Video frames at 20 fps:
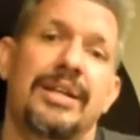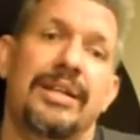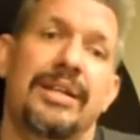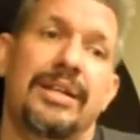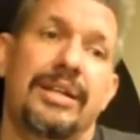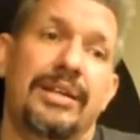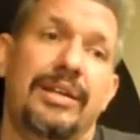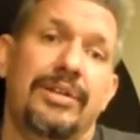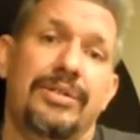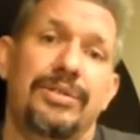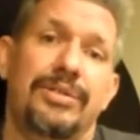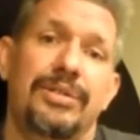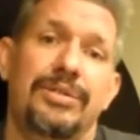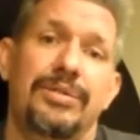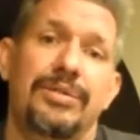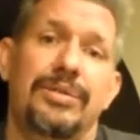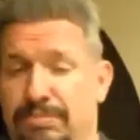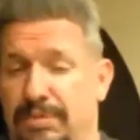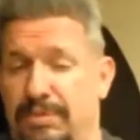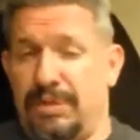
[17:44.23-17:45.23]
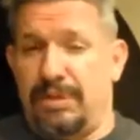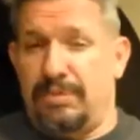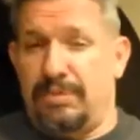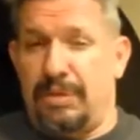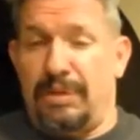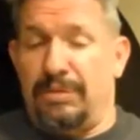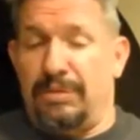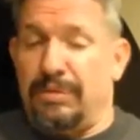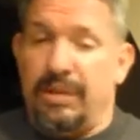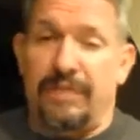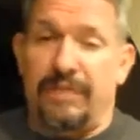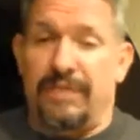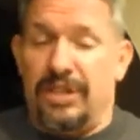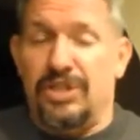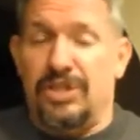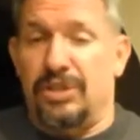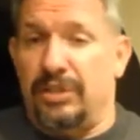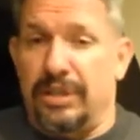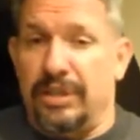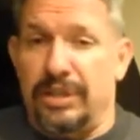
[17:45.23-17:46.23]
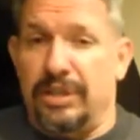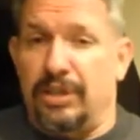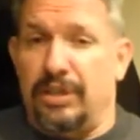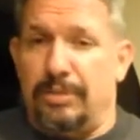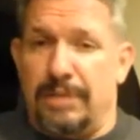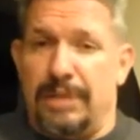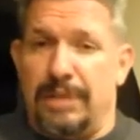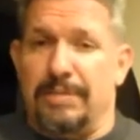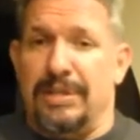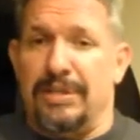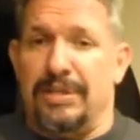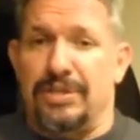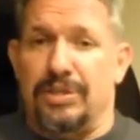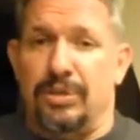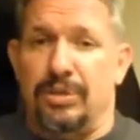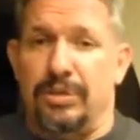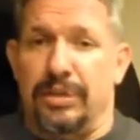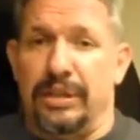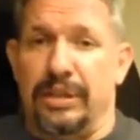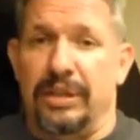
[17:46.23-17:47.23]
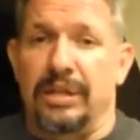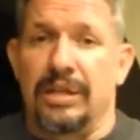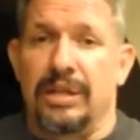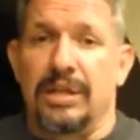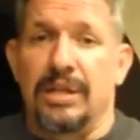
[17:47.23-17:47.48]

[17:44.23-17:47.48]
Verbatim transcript: they'll do, well, eventually there may be a story